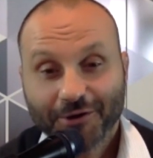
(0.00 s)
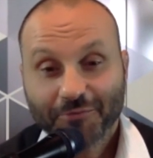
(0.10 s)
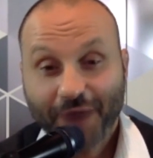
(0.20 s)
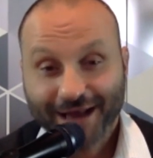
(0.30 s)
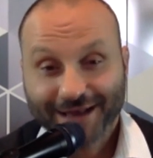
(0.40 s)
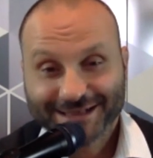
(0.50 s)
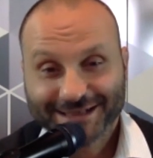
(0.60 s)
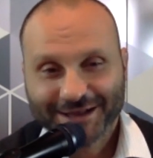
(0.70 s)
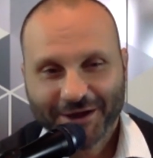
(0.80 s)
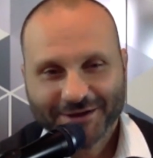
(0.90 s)

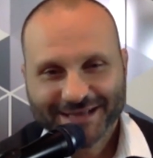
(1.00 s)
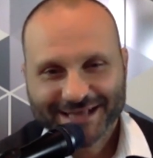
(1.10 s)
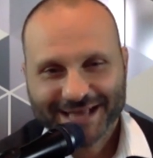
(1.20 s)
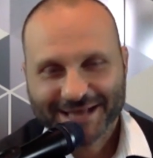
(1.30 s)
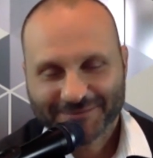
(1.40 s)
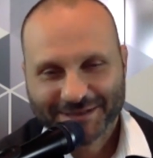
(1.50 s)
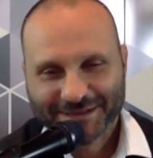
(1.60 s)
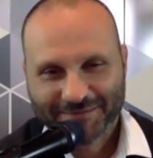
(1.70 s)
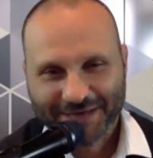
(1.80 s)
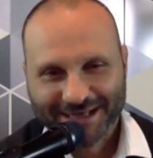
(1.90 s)
balancing those as we
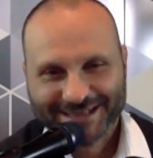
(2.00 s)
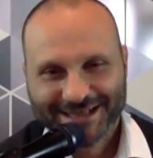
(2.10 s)
speak.